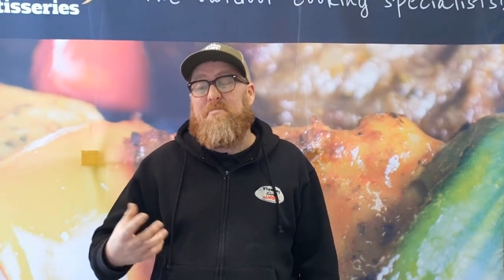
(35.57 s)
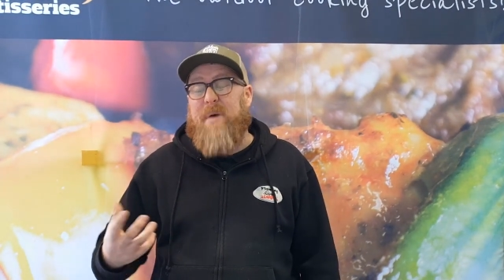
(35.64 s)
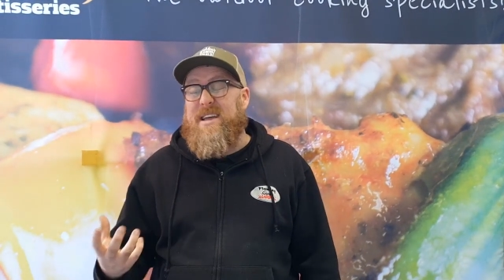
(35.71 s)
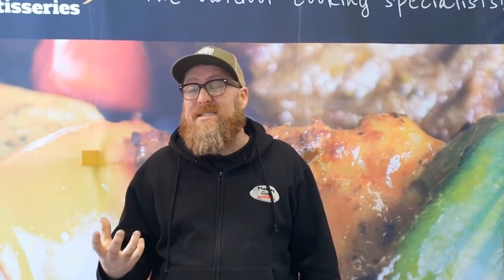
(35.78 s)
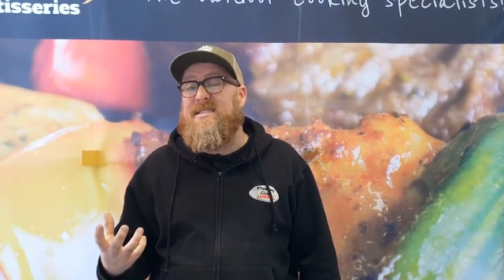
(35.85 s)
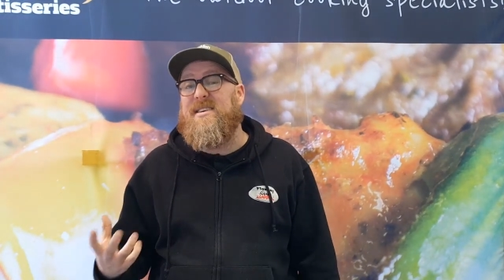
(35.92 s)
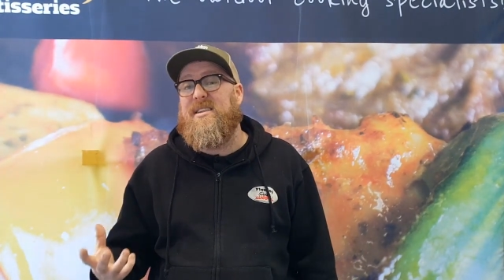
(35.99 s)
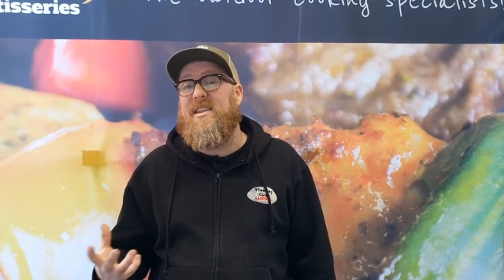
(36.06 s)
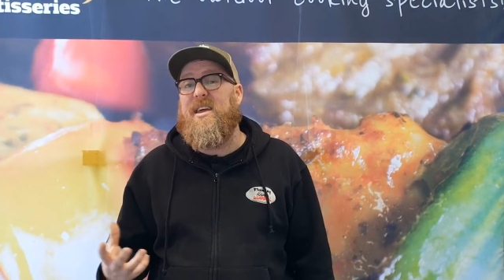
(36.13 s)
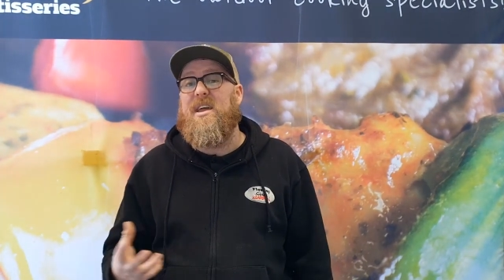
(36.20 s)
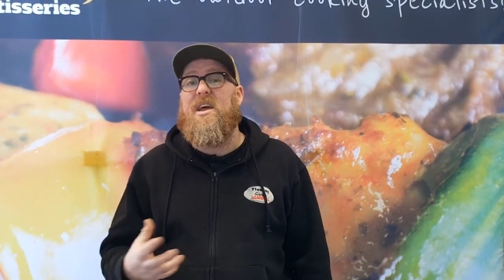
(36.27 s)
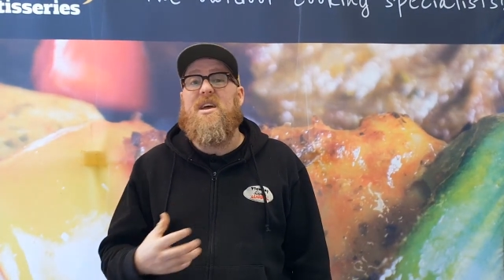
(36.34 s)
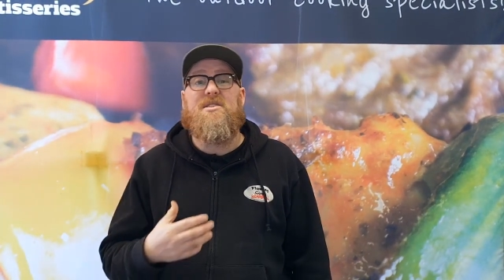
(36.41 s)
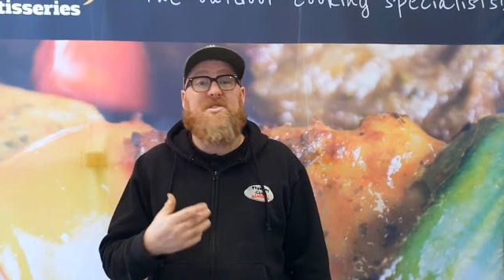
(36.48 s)

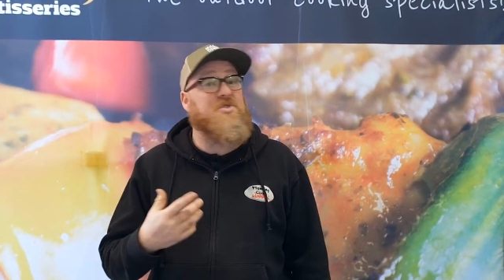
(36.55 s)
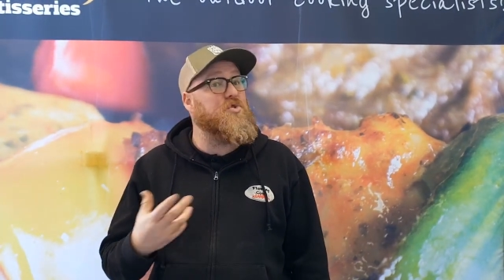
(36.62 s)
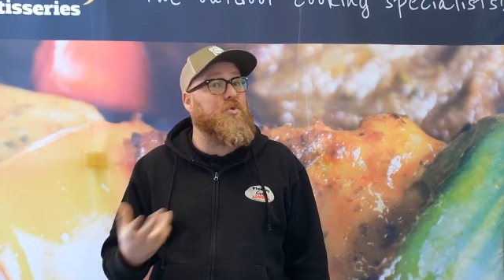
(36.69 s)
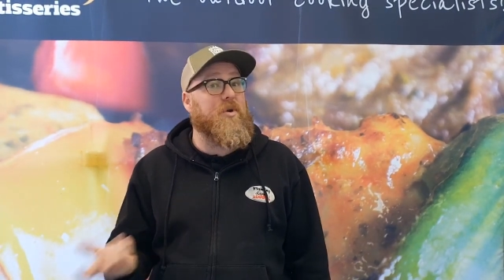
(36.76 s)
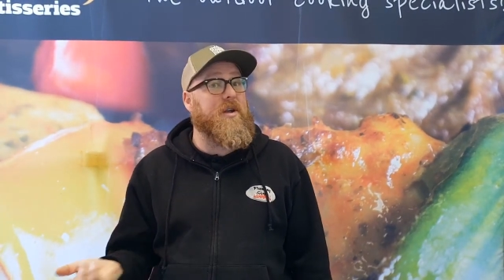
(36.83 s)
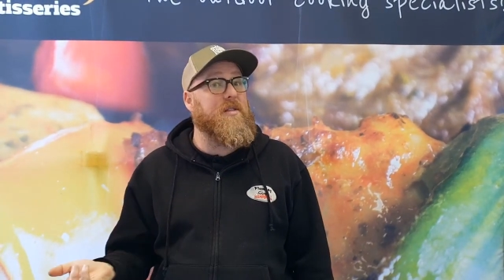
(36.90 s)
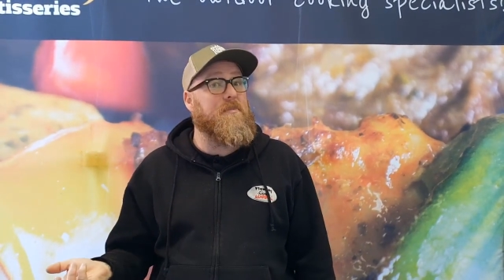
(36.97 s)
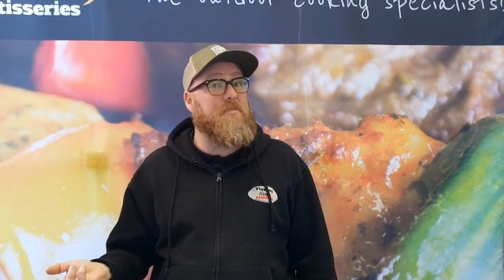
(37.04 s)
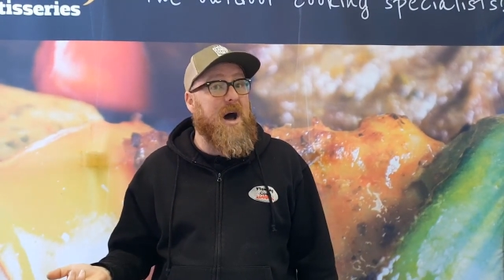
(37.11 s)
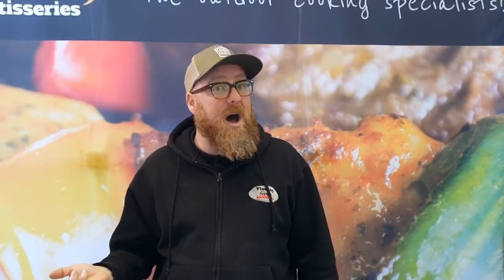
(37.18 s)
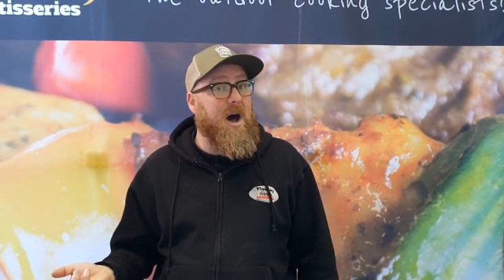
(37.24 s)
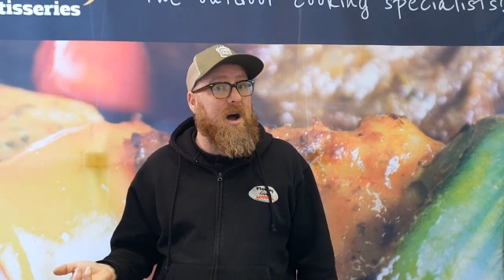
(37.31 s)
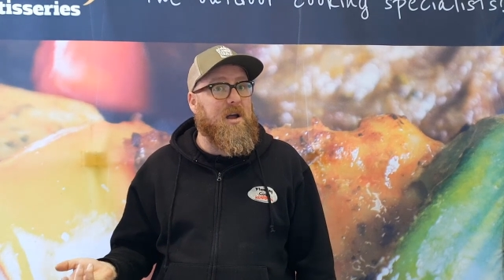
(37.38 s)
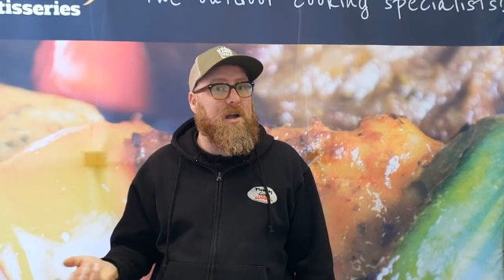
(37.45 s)
basically destroying the
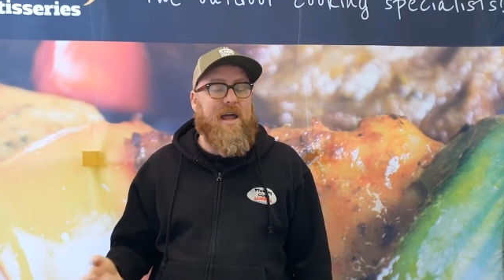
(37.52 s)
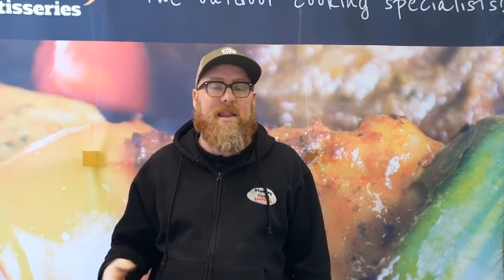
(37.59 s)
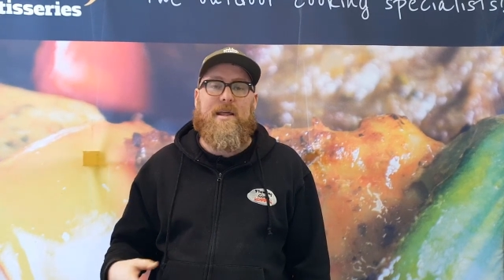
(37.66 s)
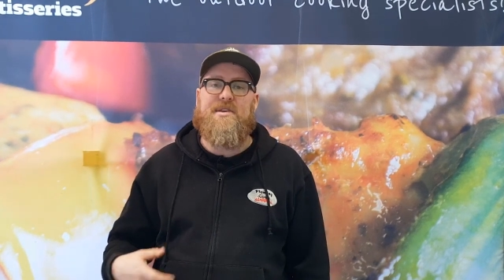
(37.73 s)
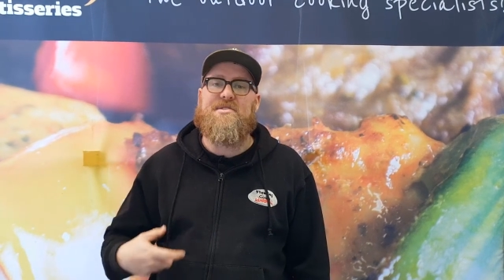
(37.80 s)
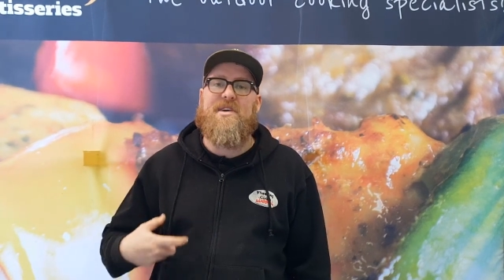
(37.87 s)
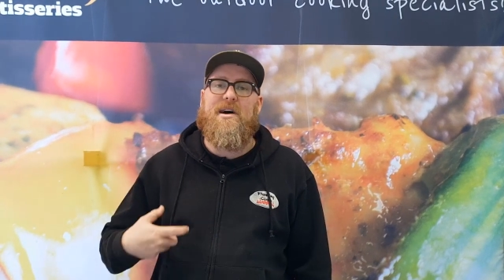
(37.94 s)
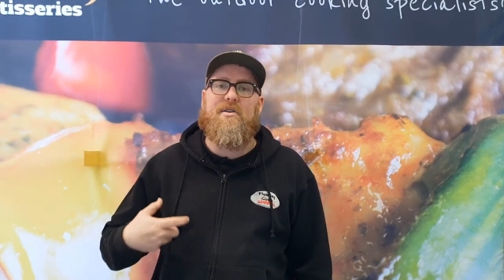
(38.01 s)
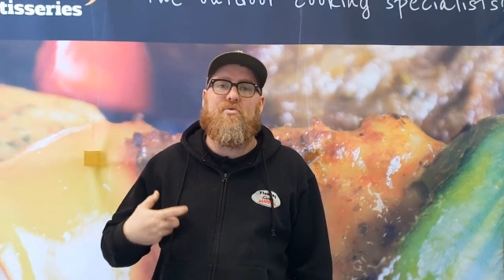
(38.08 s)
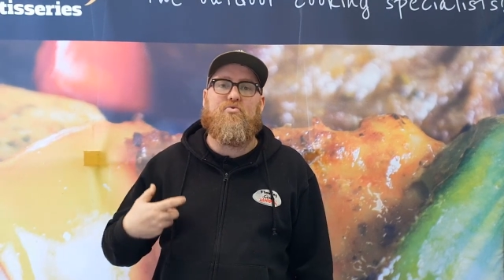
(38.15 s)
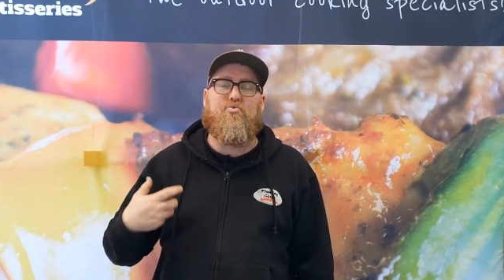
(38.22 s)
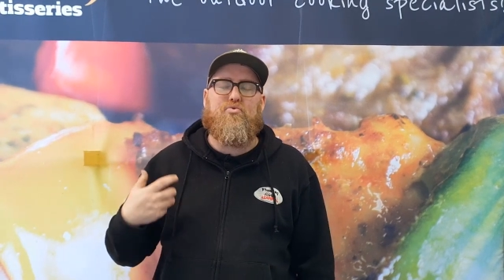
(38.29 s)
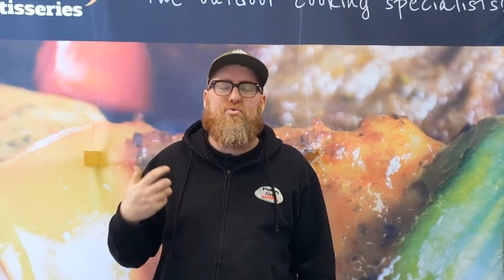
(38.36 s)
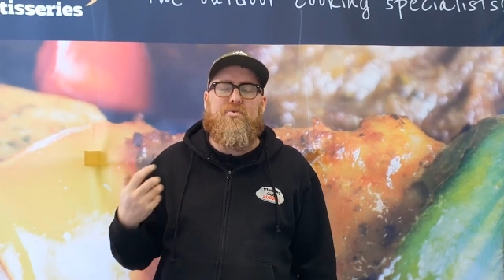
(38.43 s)
bark unless done
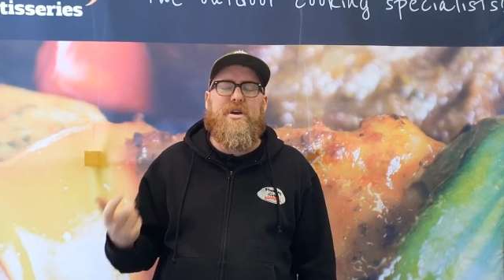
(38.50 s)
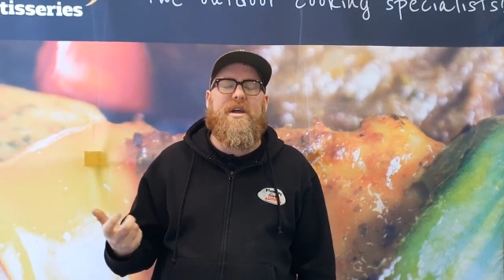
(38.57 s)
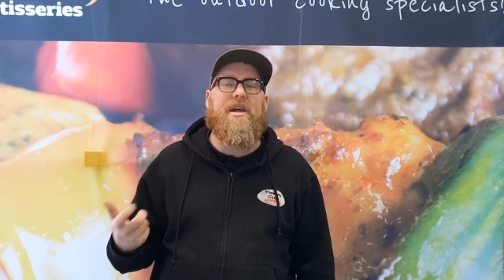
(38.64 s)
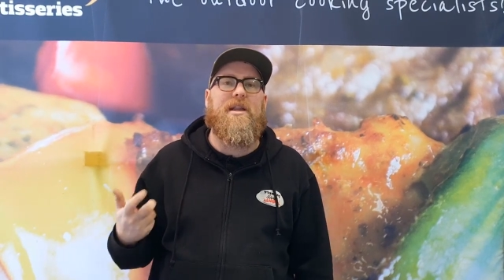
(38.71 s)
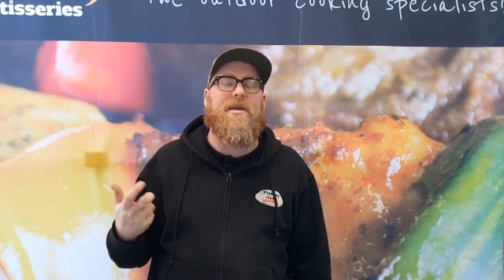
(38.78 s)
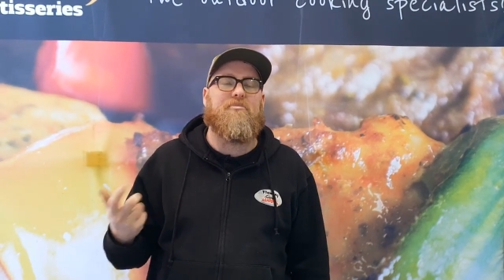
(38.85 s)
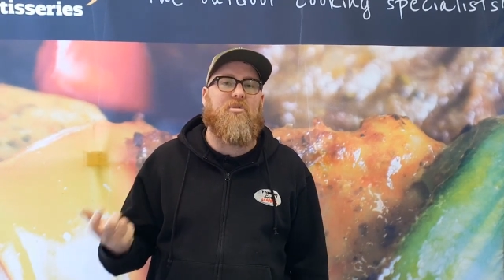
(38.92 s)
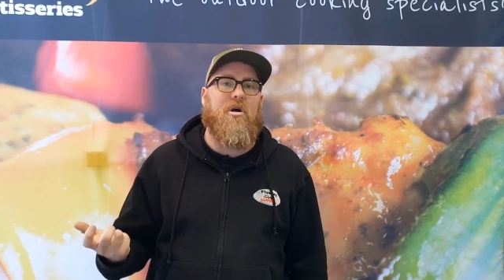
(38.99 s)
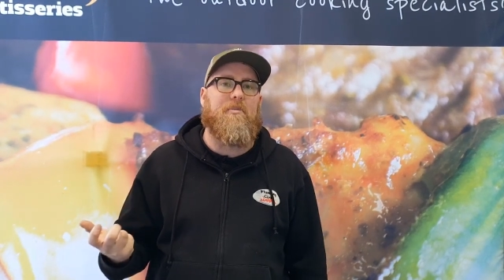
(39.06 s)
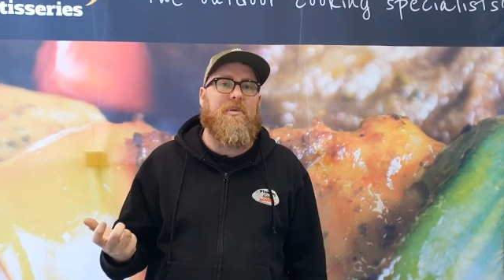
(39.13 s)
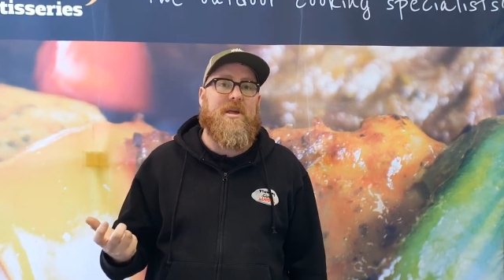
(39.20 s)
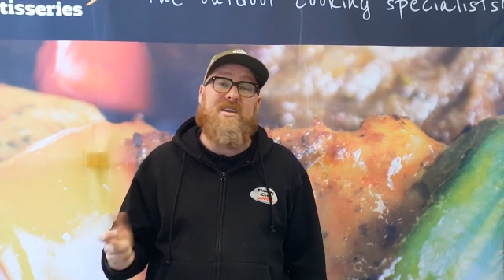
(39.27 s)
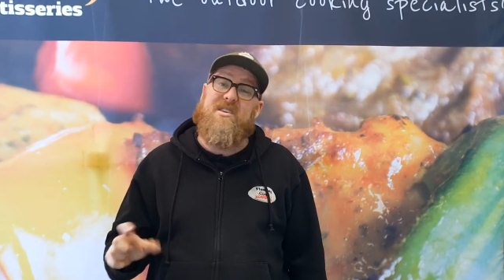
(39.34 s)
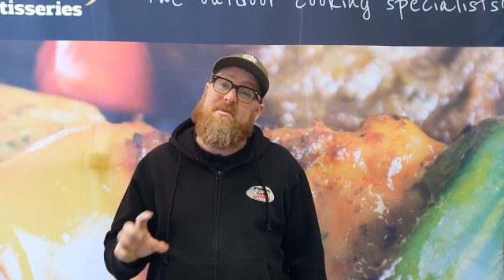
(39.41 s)
really
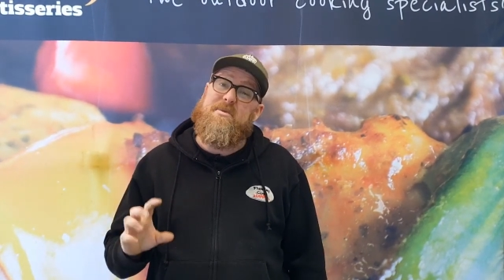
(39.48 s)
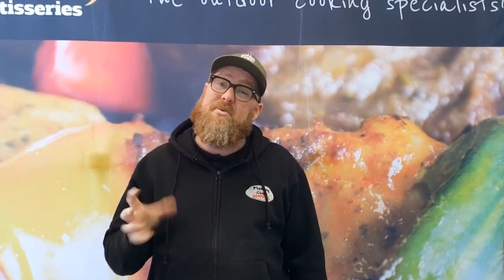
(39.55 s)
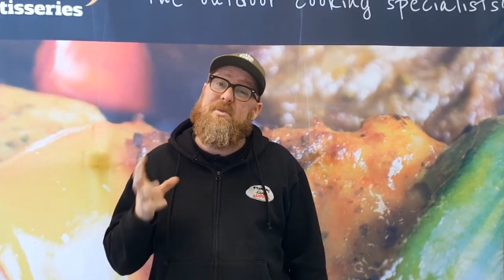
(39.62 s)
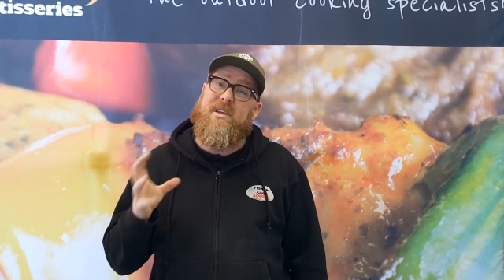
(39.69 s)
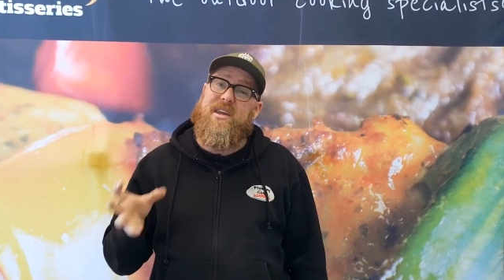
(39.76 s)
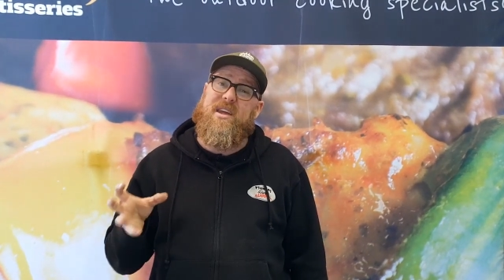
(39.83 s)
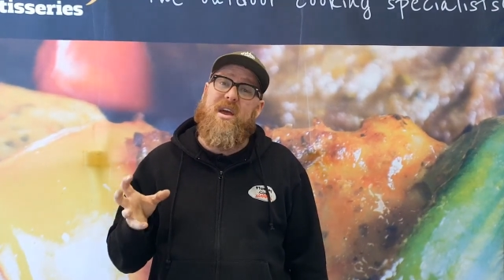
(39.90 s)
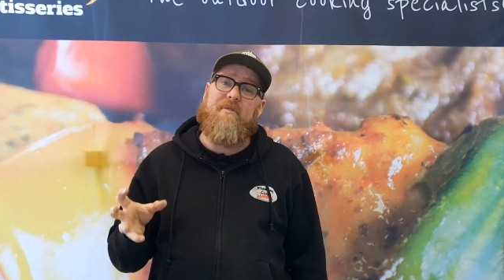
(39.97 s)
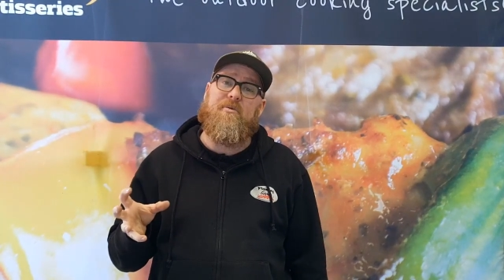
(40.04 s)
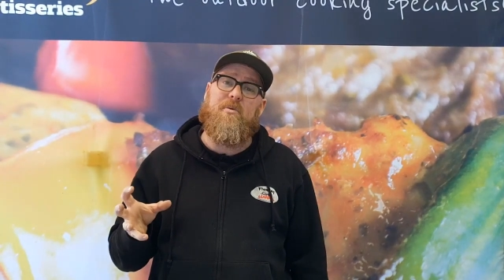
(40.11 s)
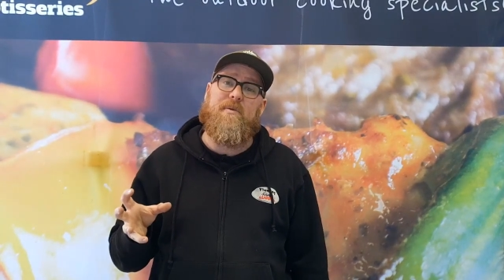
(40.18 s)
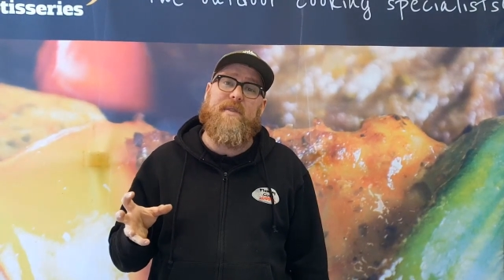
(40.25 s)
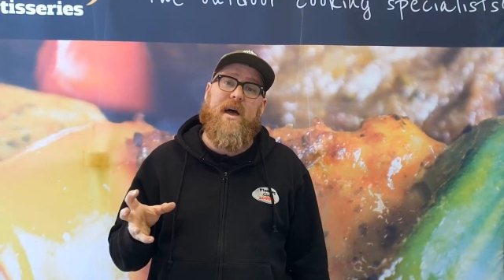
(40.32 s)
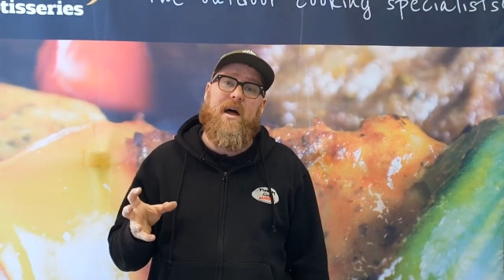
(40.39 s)
properly, and you gotta be really
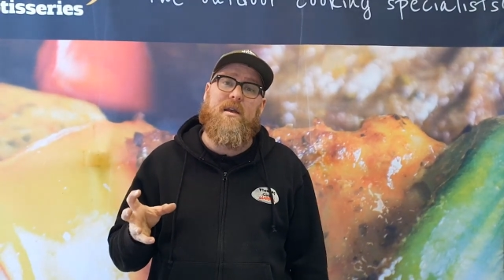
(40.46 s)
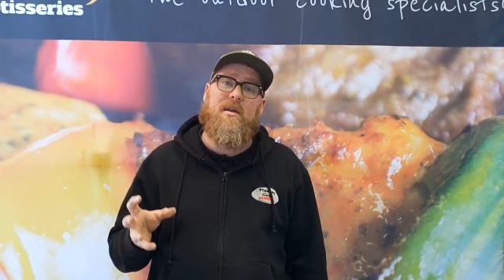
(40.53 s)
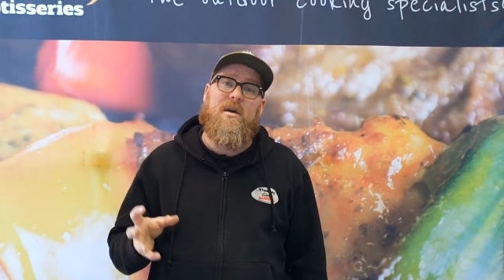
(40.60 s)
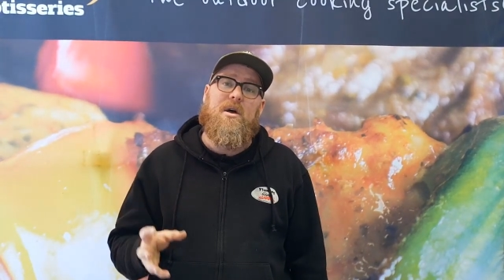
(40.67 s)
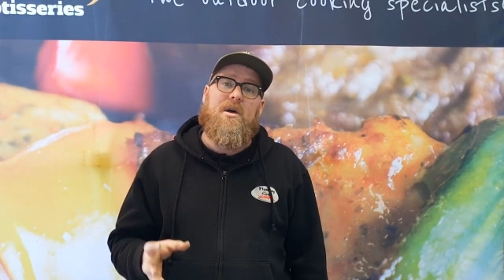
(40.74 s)
careful with that.